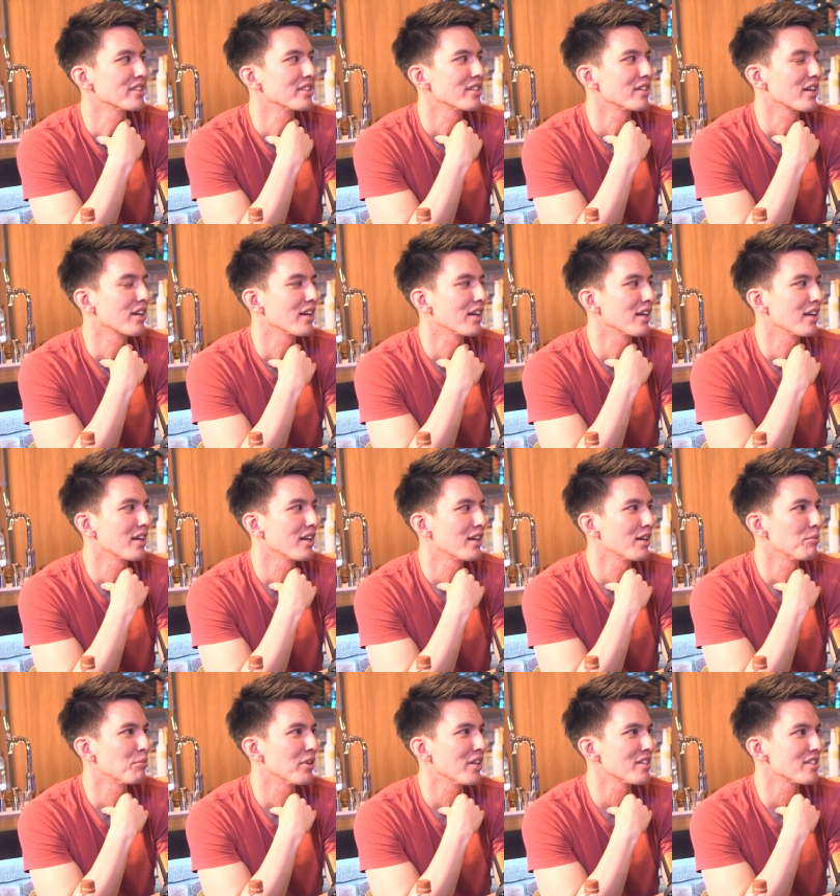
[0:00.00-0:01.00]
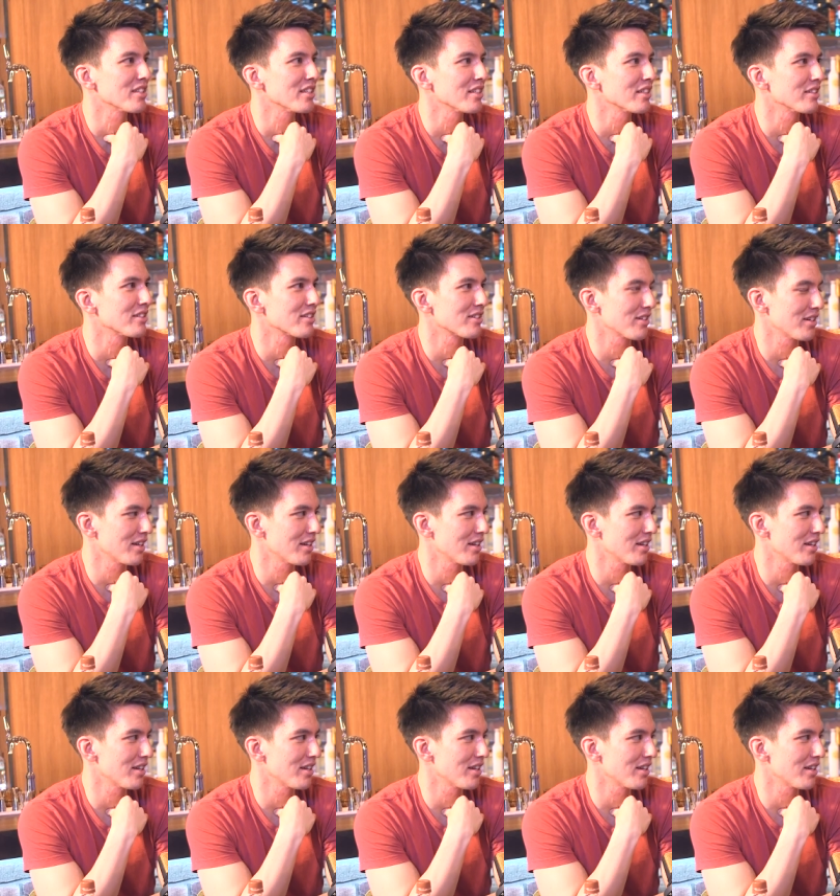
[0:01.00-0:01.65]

On base. But that's English, right?